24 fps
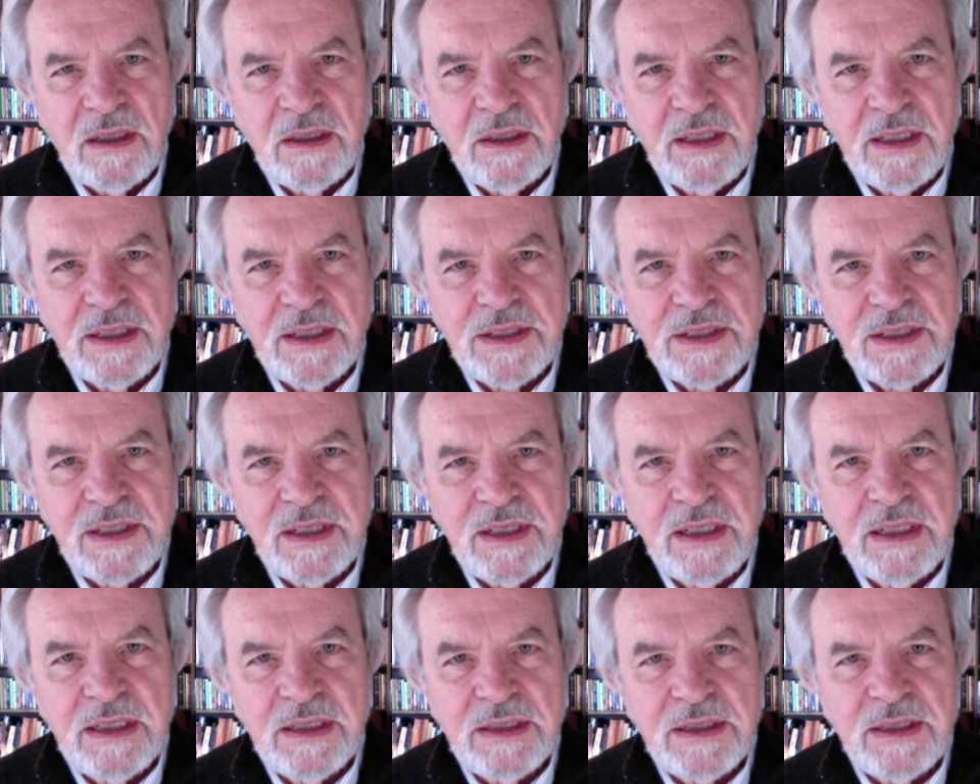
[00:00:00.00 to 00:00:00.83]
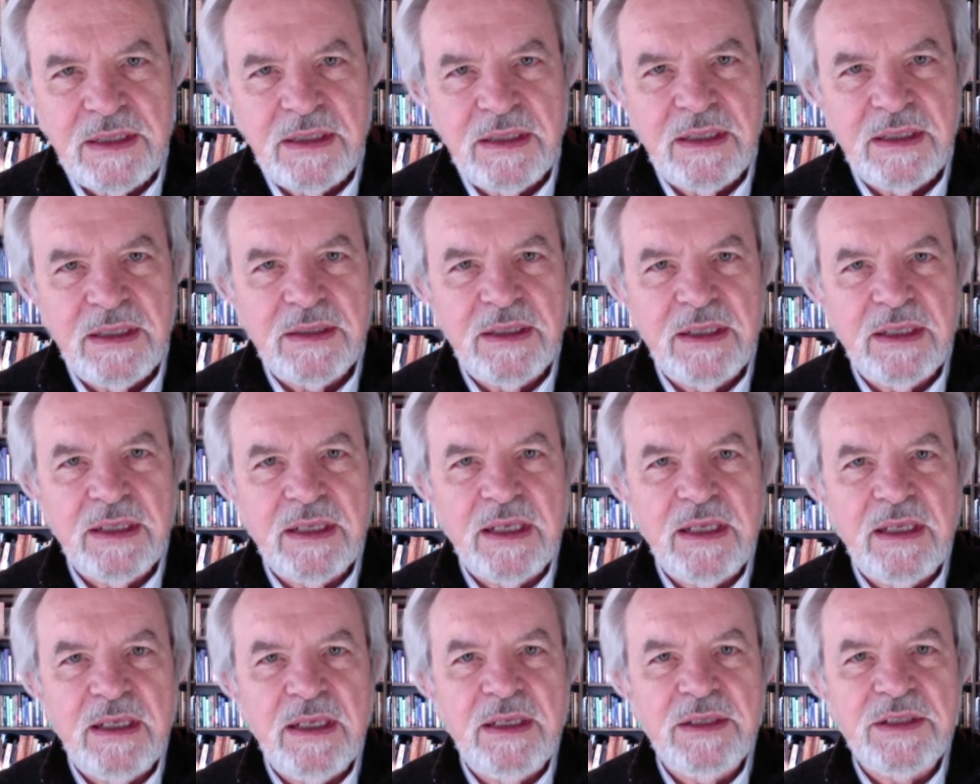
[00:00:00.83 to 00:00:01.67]

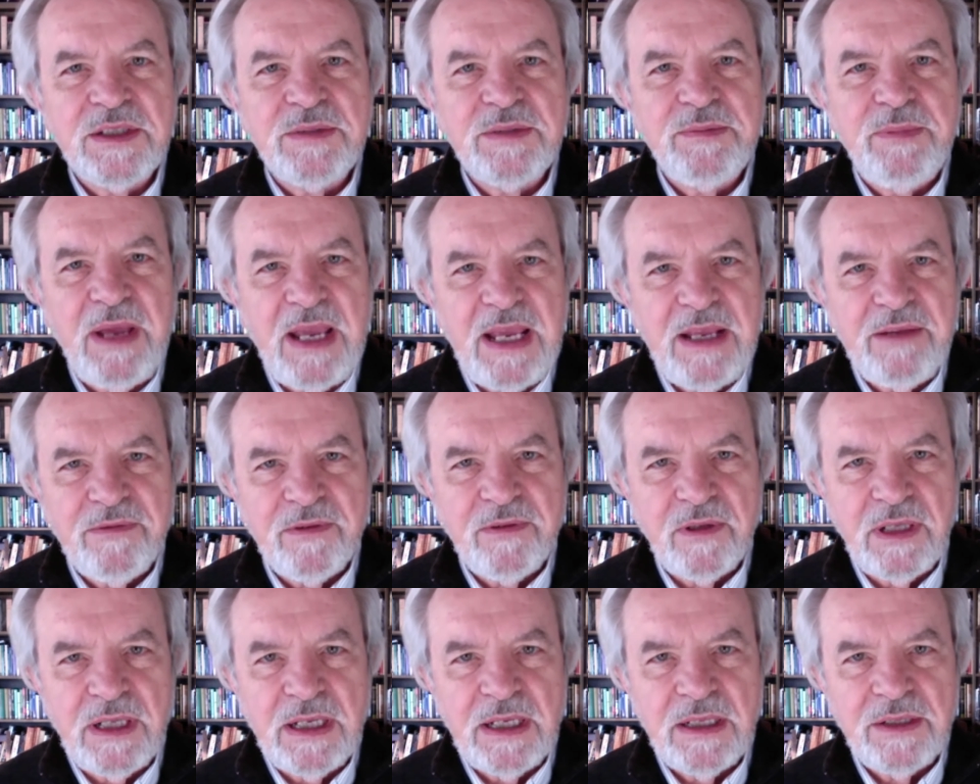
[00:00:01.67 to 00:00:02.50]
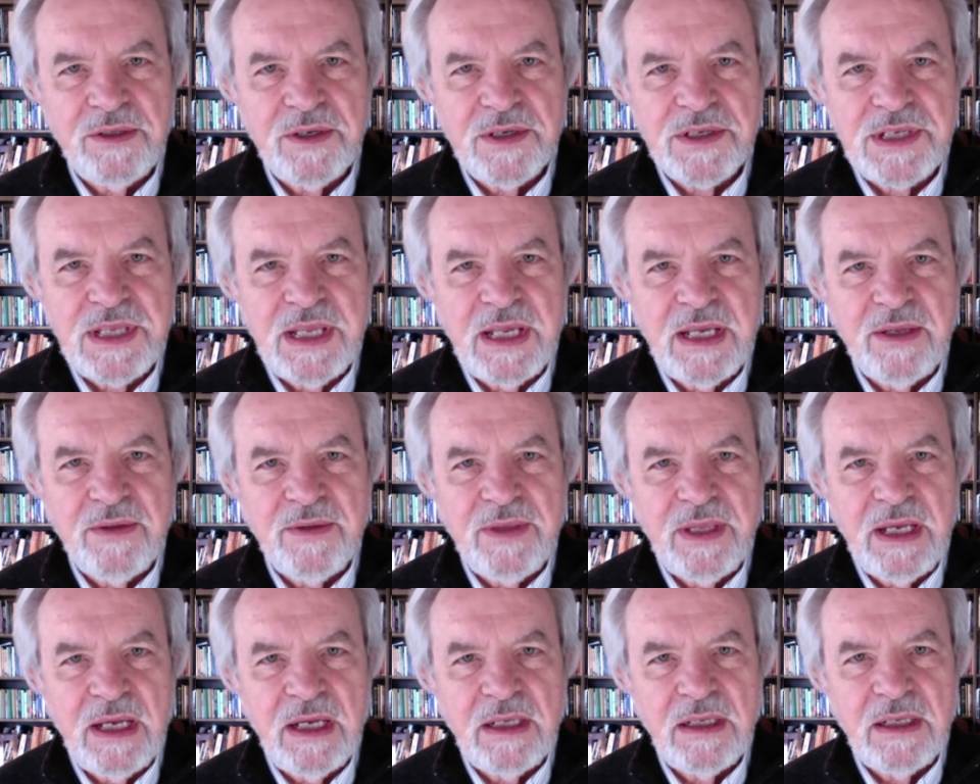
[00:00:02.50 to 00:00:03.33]
It's painful, I understand
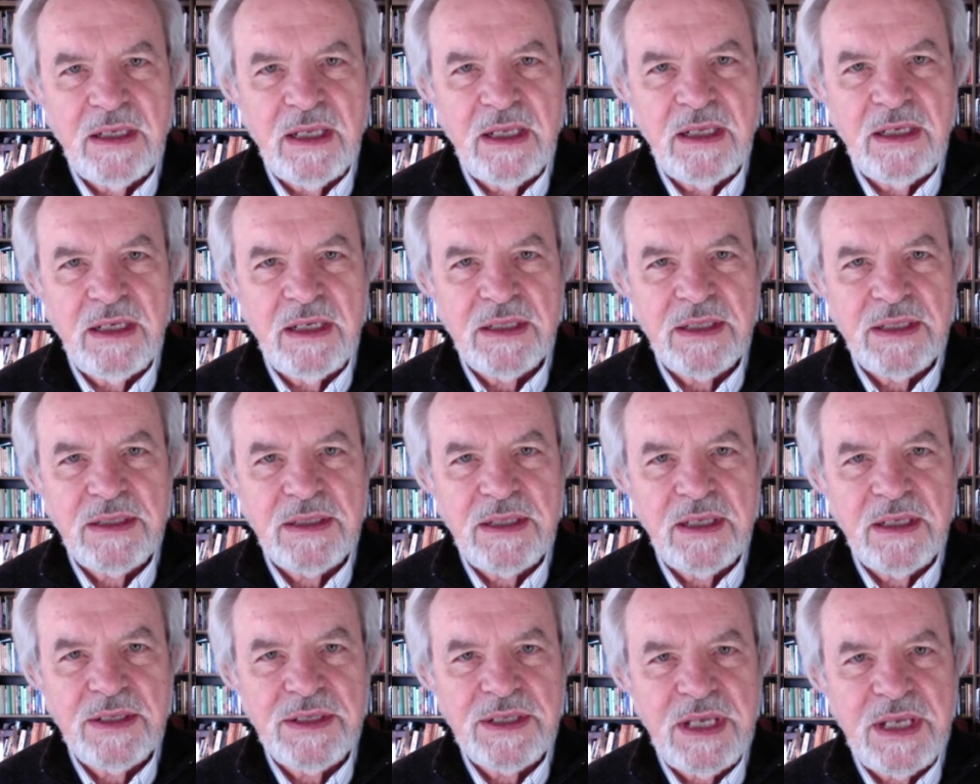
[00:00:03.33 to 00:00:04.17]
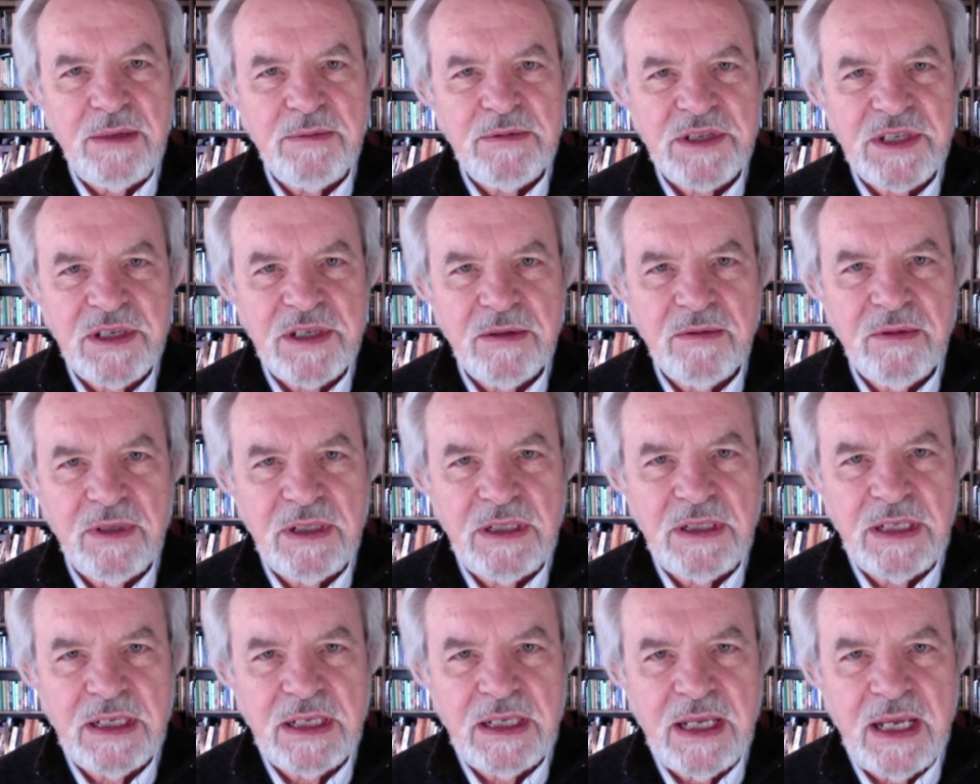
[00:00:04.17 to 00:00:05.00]
that, and it seems to
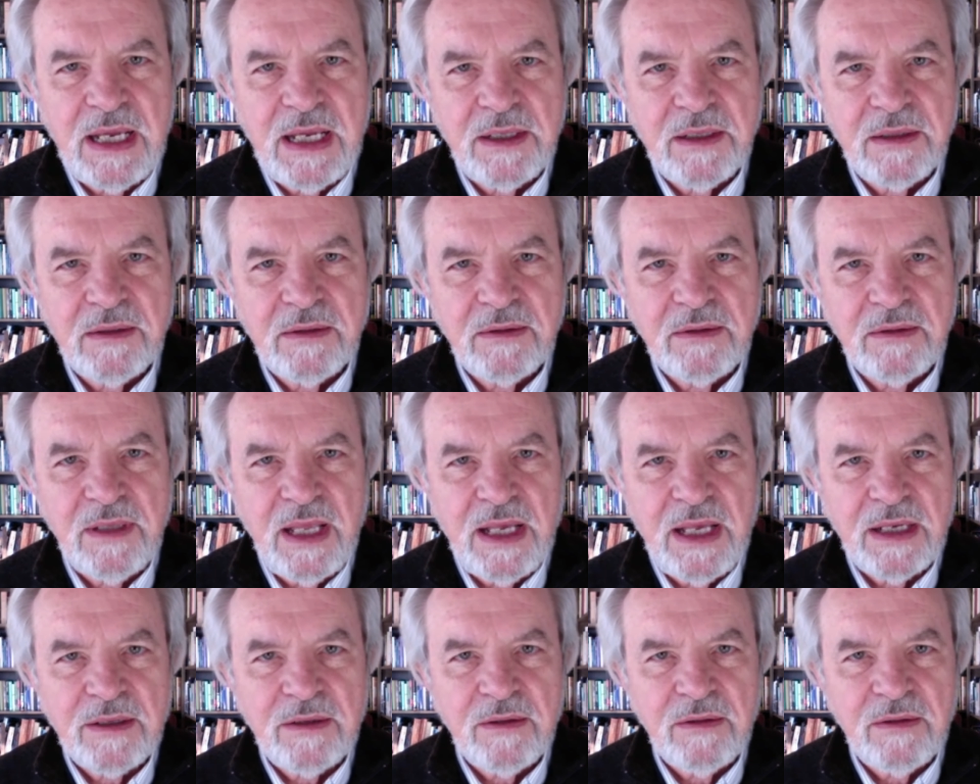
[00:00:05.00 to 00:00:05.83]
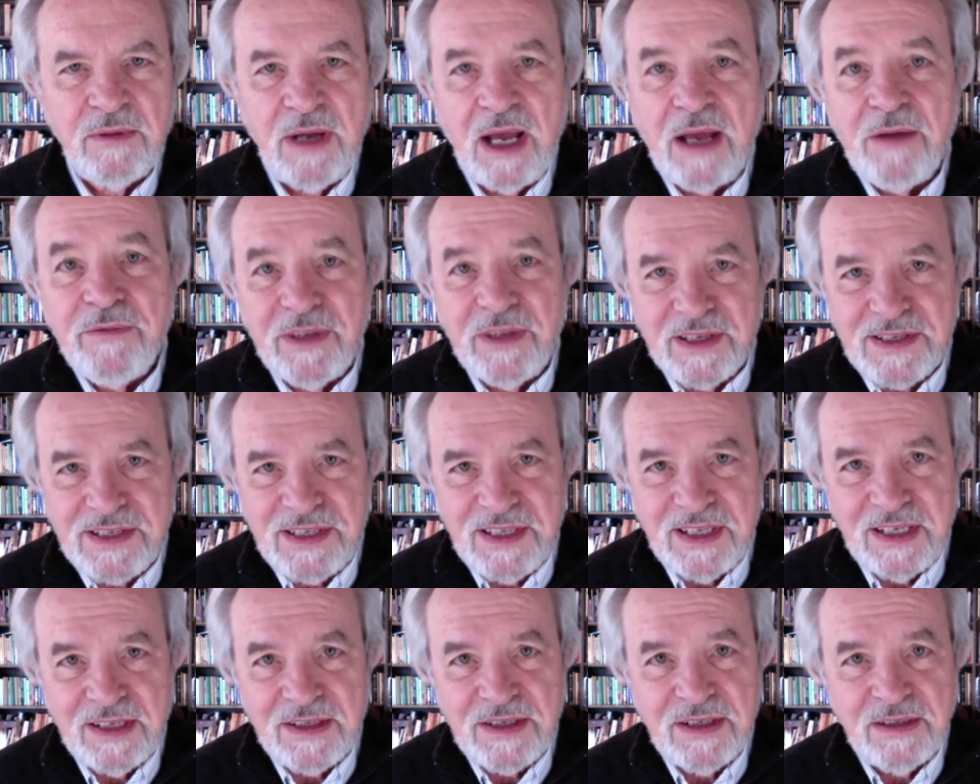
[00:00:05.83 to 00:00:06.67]
indicate a lack of,
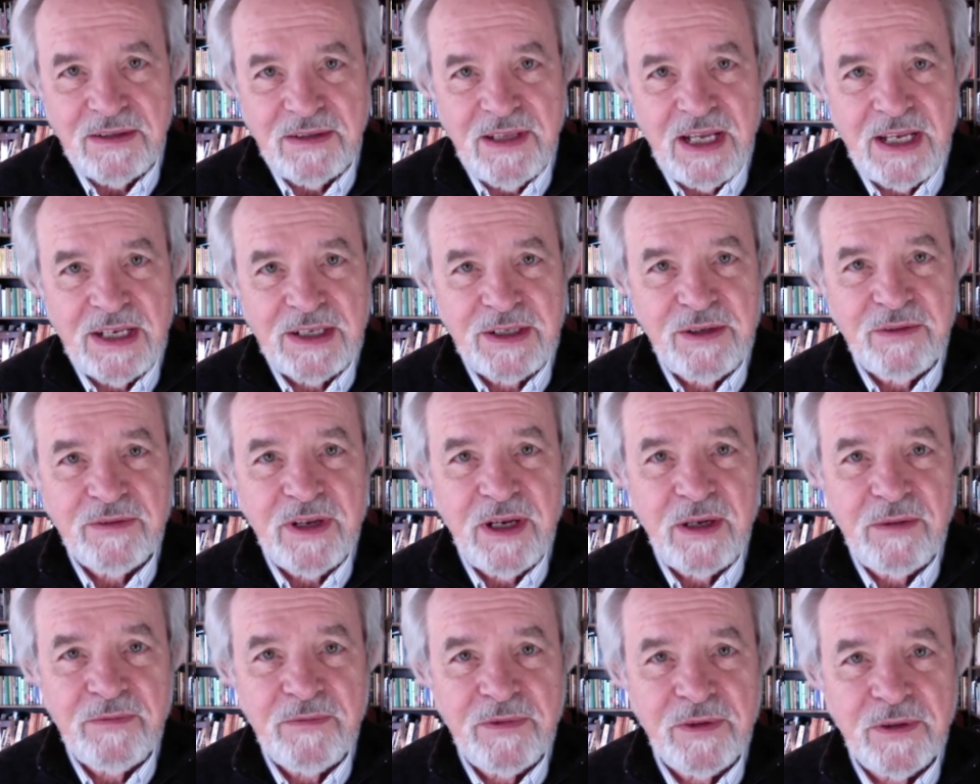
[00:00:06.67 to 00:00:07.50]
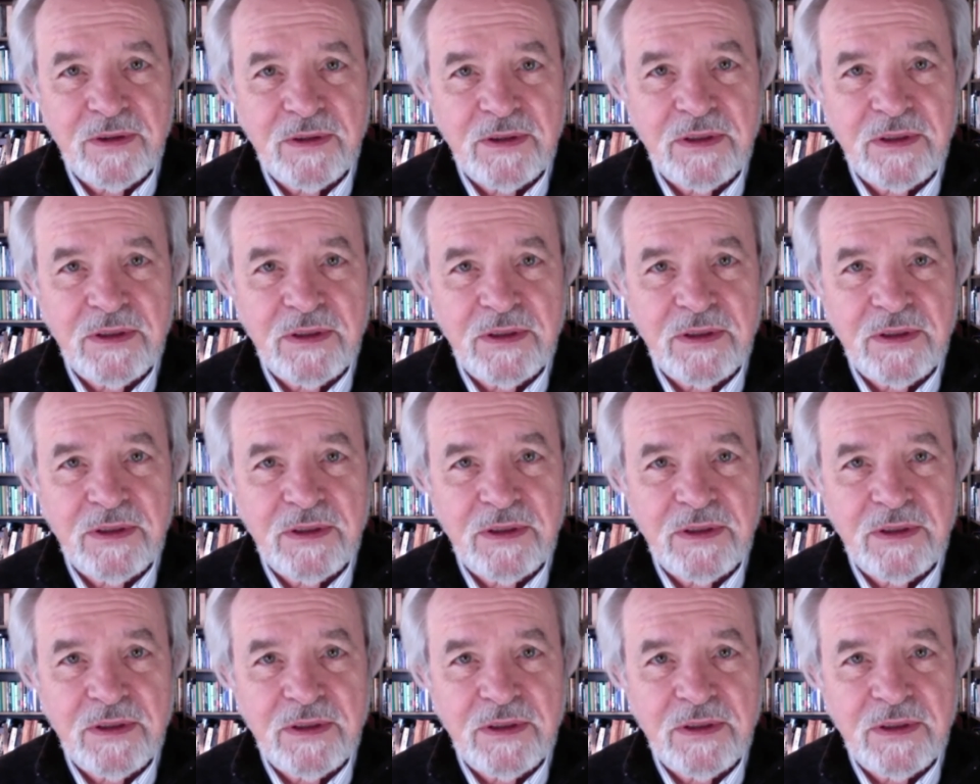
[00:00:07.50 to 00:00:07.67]
obviously it's a lack of comfort,